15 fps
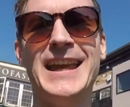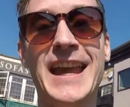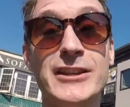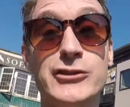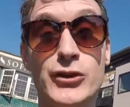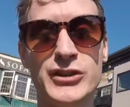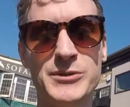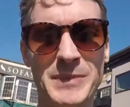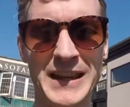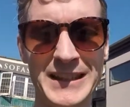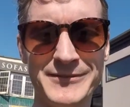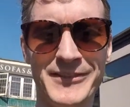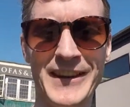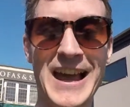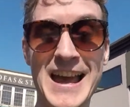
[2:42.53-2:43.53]
Enjoy
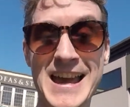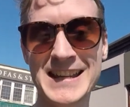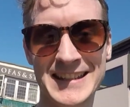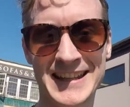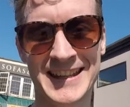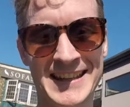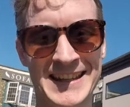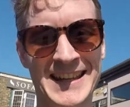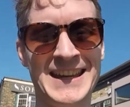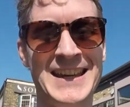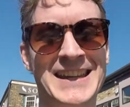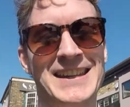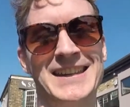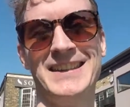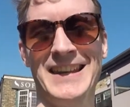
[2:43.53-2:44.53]
Spaceflight,
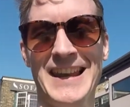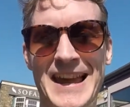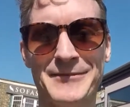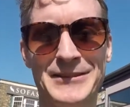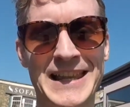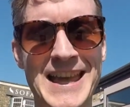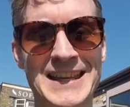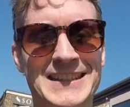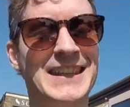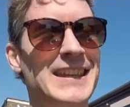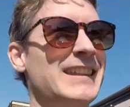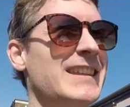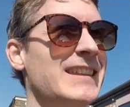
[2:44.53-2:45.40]
the live set,